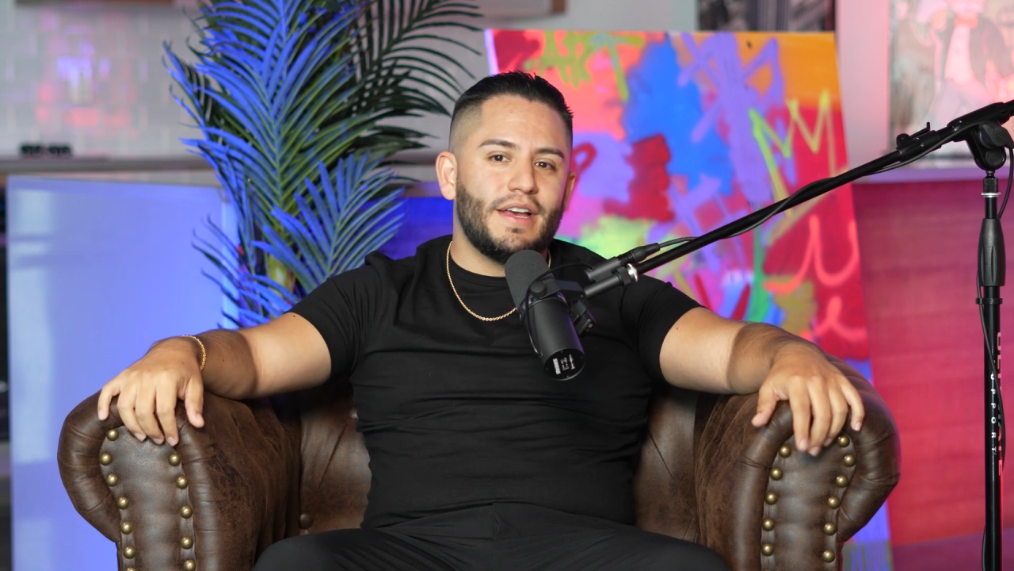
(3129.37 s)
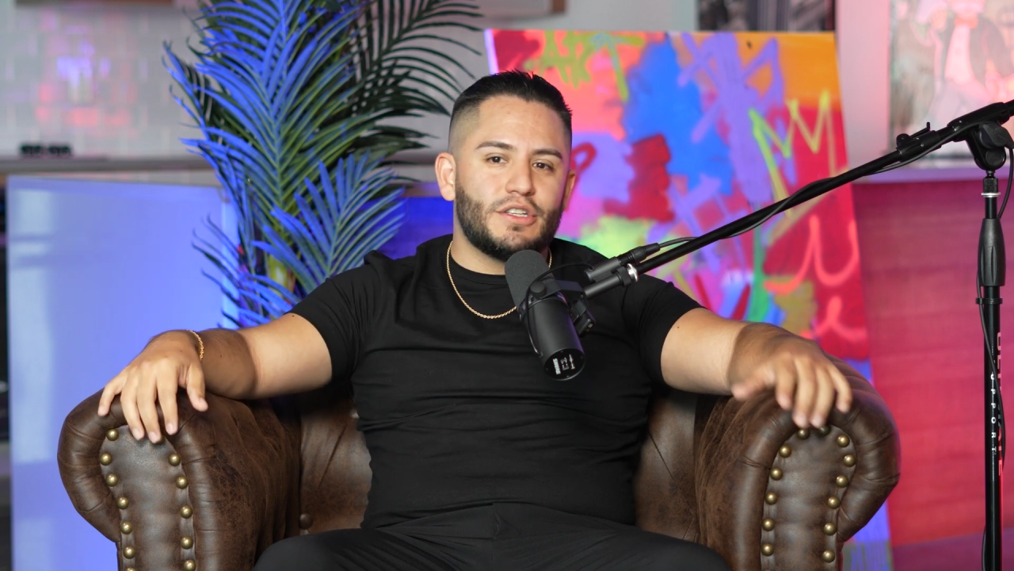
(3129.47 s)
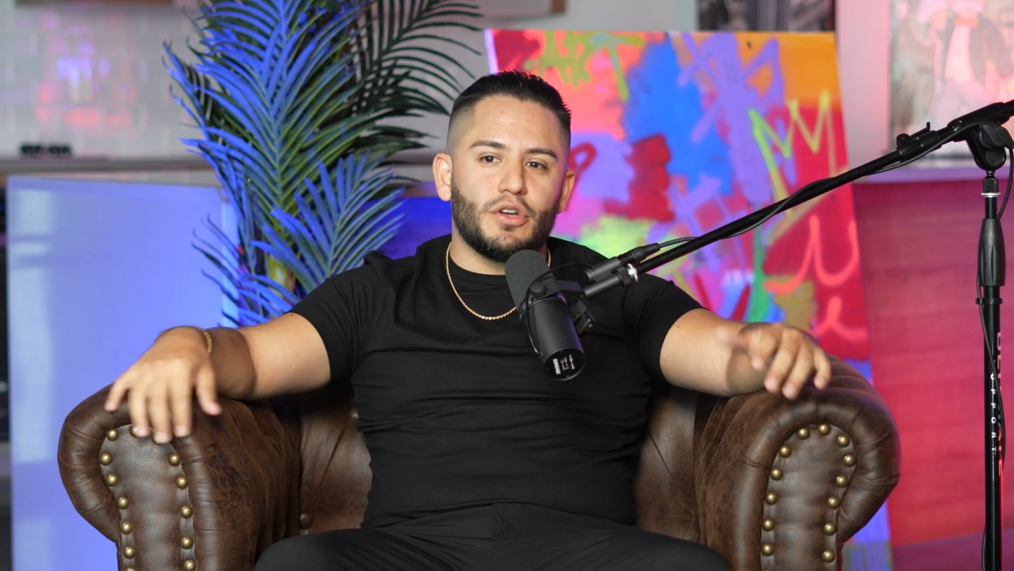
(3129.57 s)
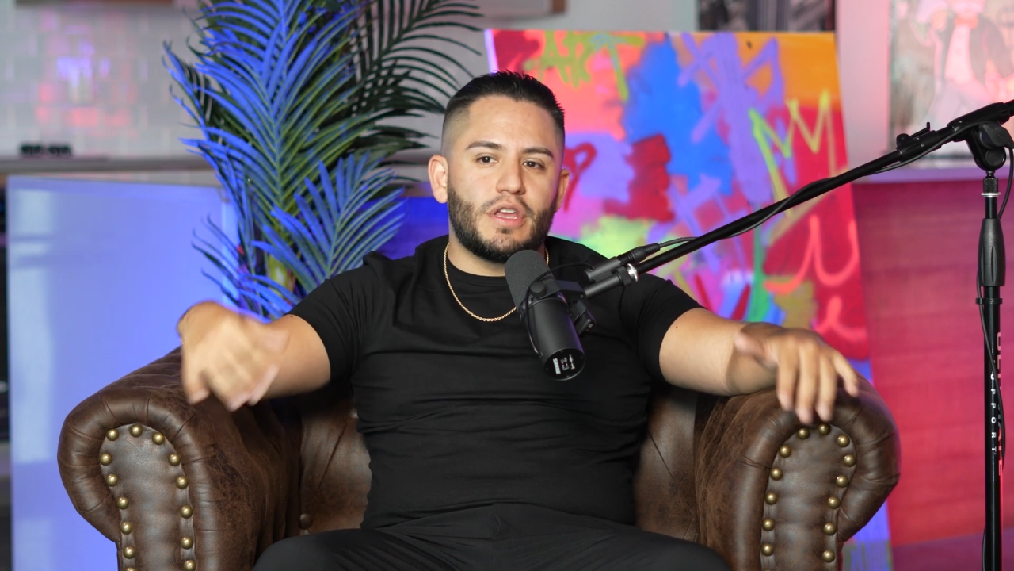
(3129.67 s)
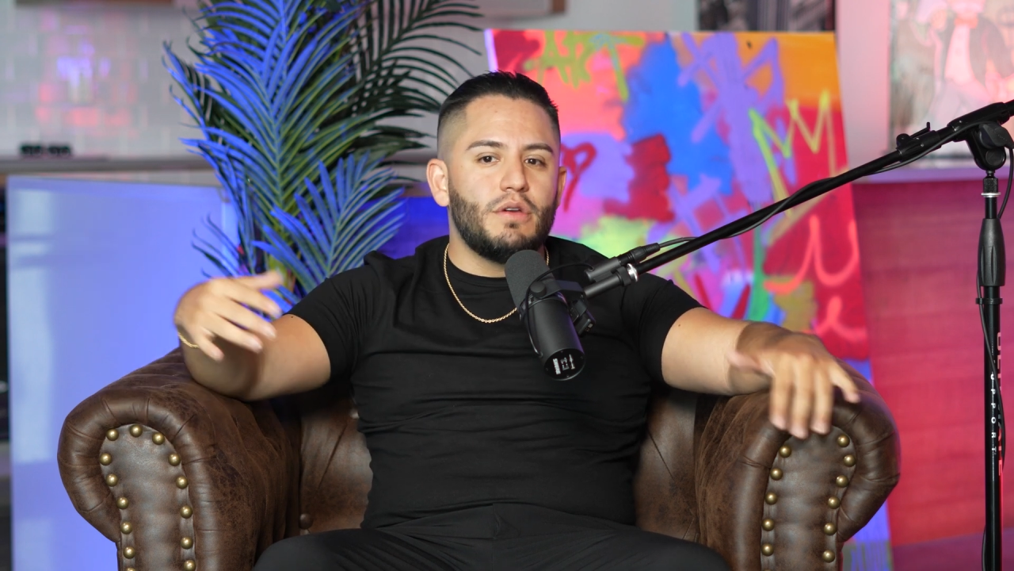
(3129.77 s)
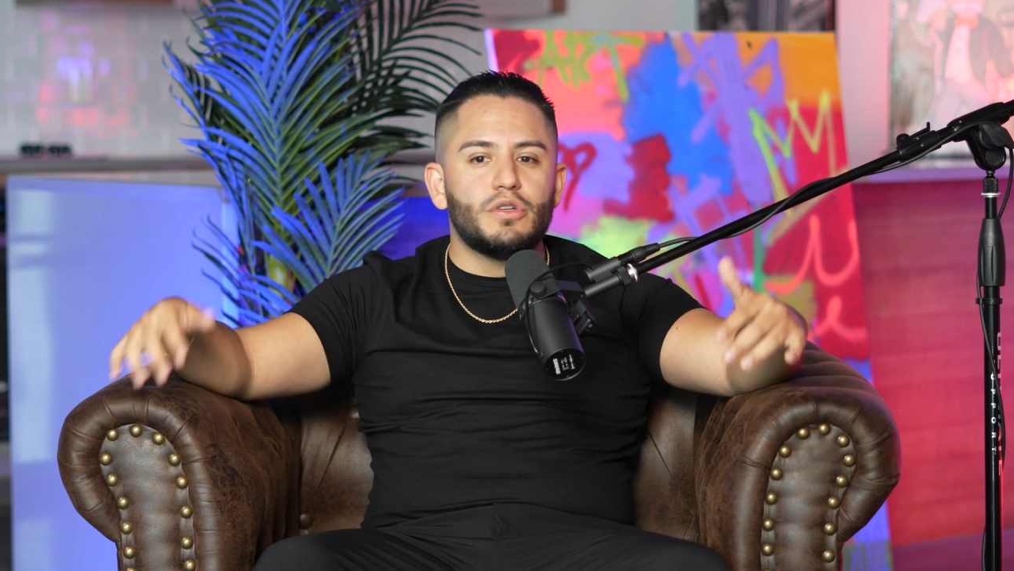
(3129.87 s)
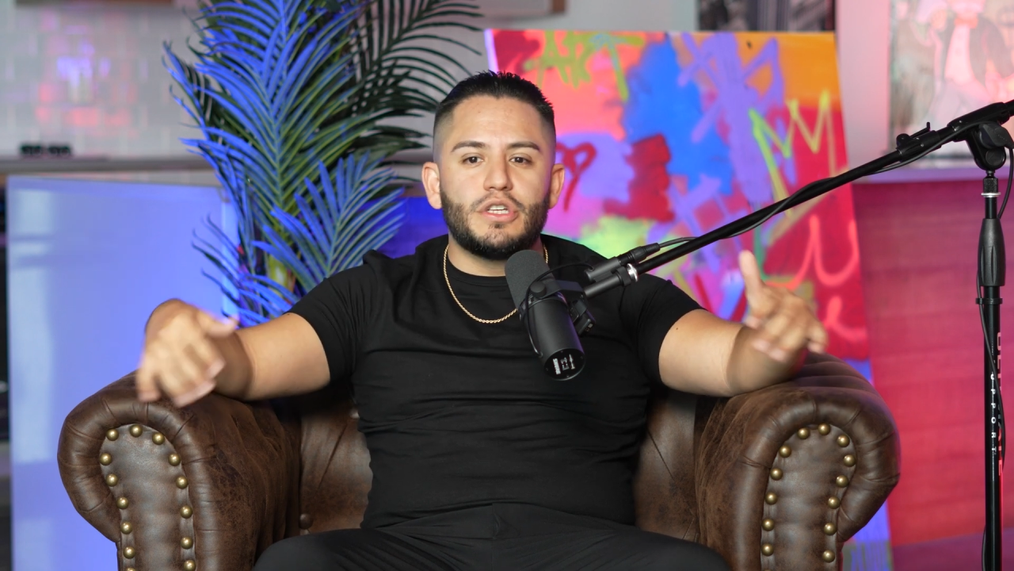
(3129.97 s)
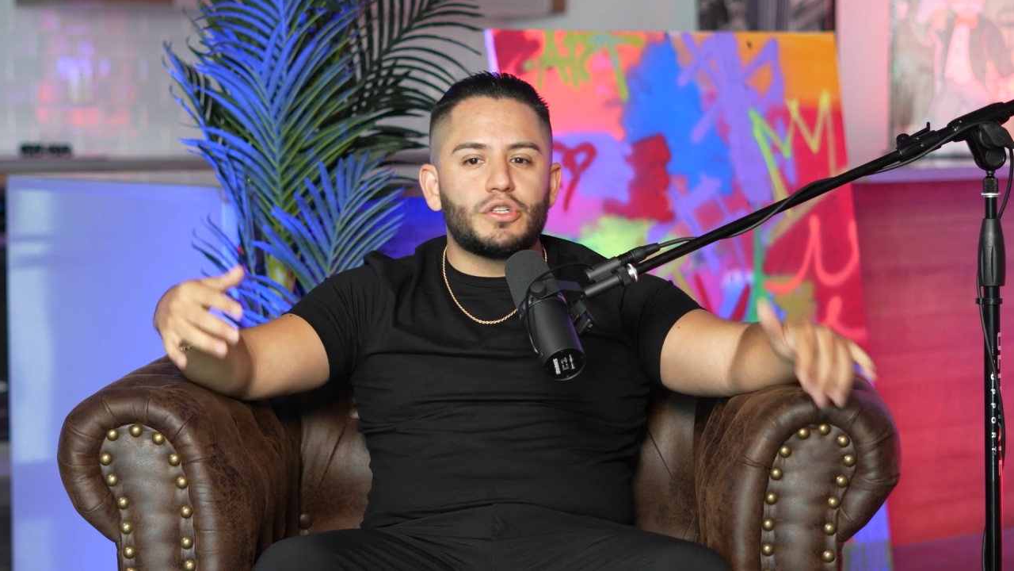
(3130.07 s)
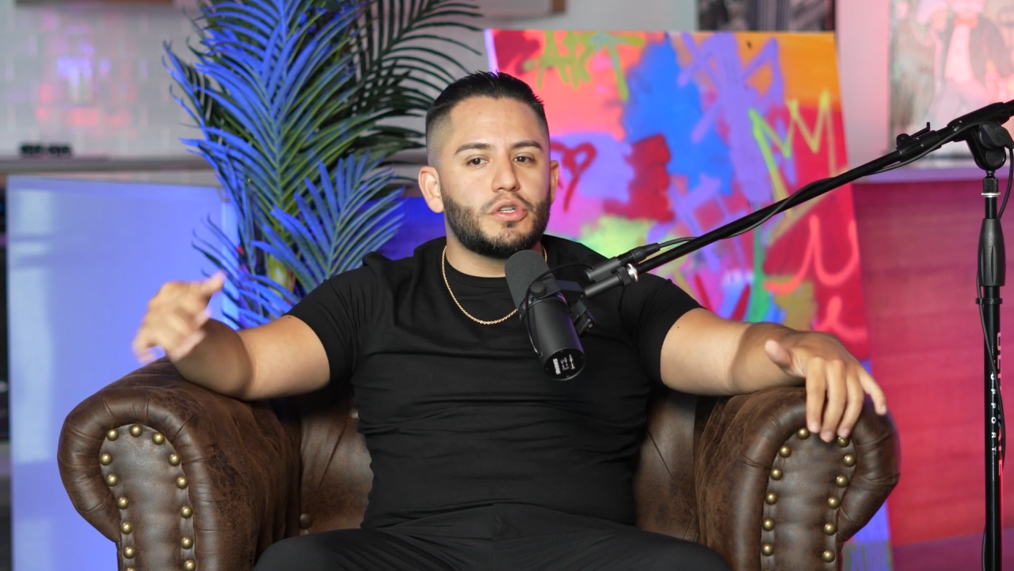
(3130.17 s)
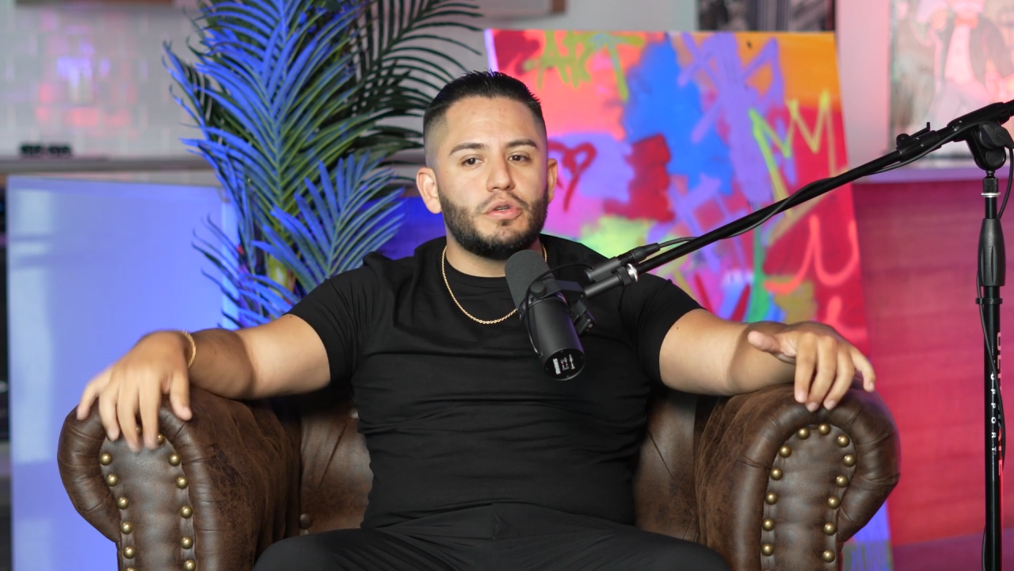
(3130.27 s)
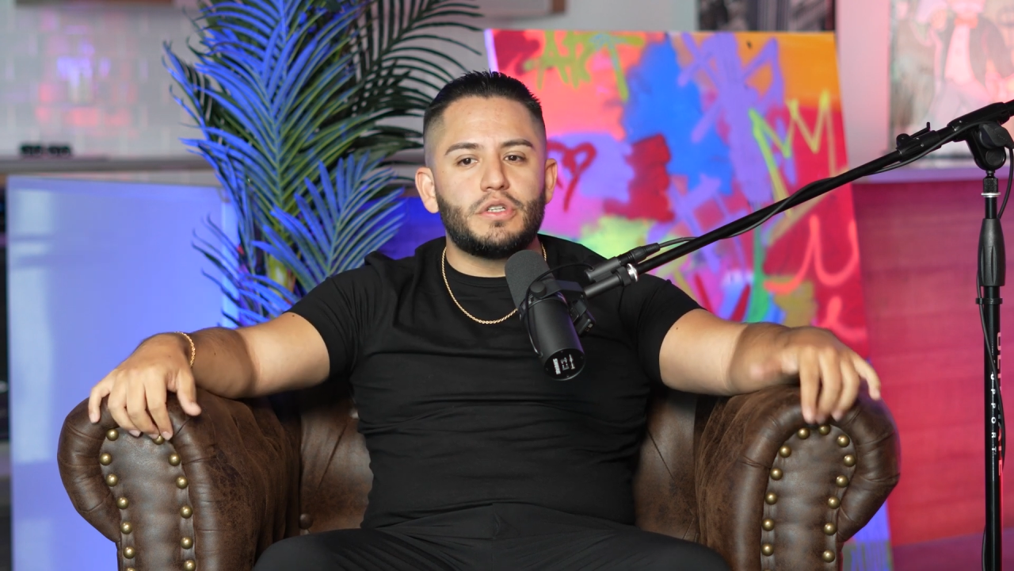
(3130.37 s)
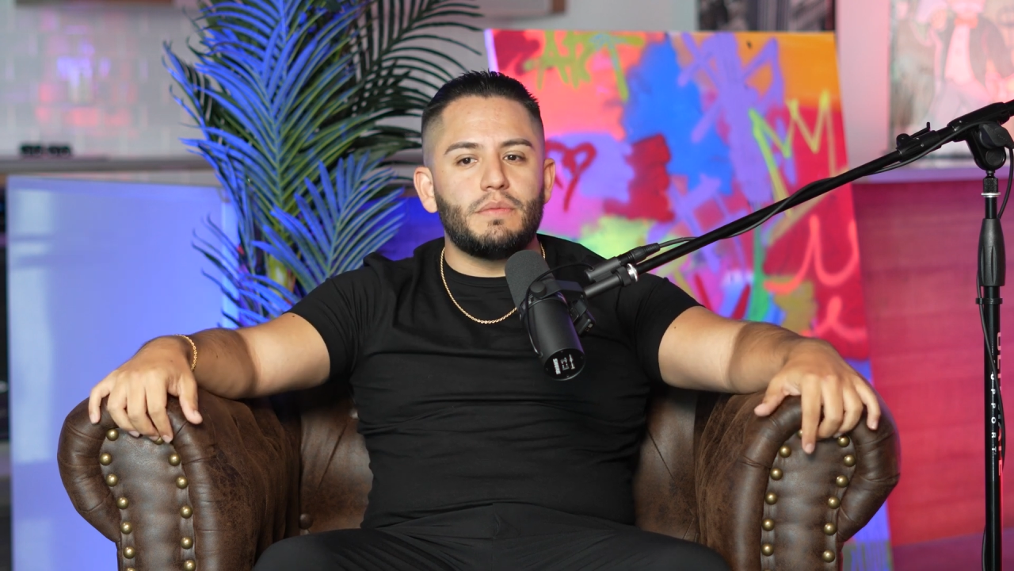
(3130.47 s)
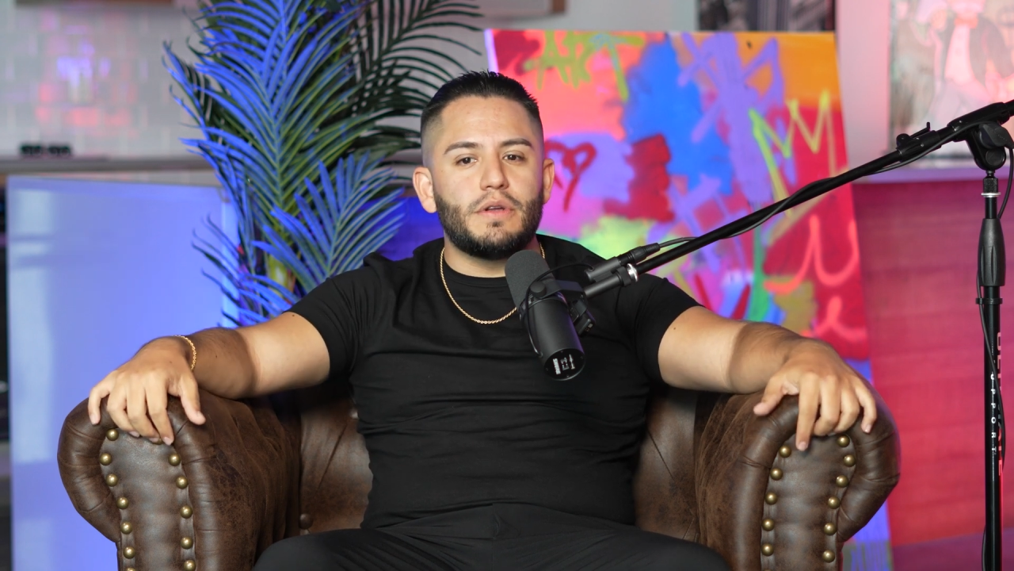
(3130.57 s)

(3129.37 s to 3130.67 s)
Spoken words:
So he was introducing